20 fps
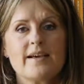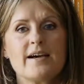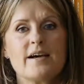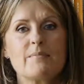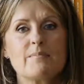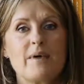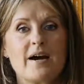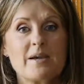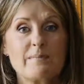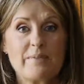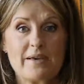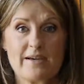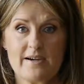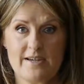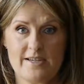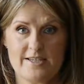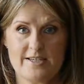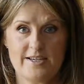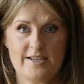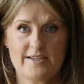And my big
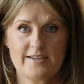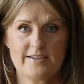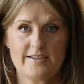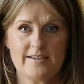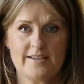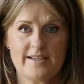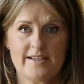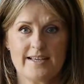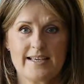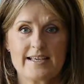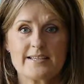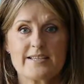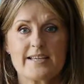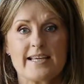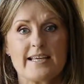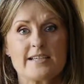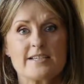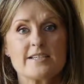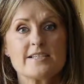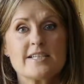idea is that
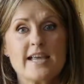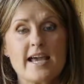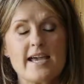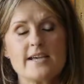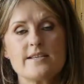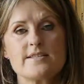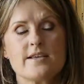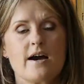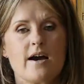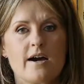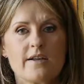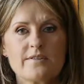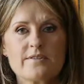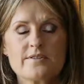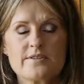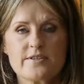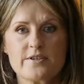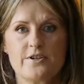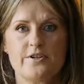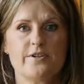in today's
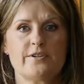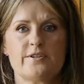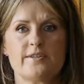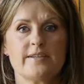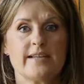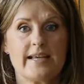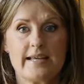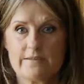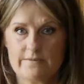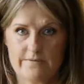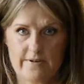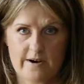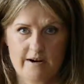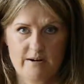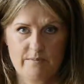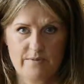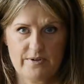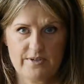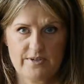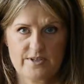uncertain
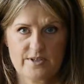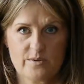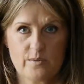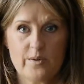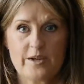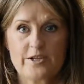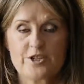environment where